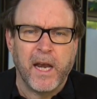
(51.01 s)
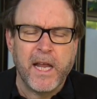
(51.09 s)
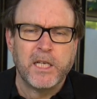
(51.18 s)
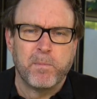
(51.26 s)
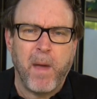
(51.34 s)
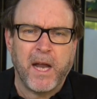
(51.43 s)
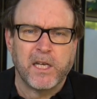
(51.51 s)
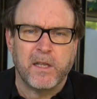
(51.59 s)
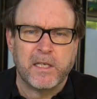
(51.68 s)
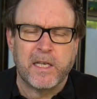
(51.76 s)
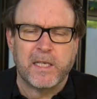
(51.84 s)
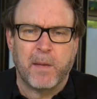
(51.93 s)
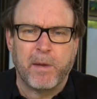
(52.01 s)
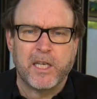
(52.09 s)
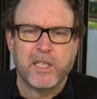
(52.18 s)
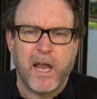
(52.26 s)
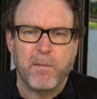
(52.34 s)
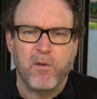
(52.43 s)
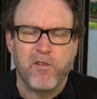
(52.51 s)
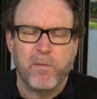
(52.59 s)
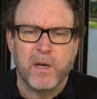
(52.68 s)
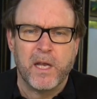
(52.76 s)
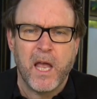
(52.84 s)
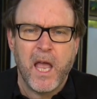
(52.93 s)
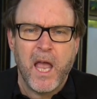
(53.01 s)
linked back to this Islamic State movement.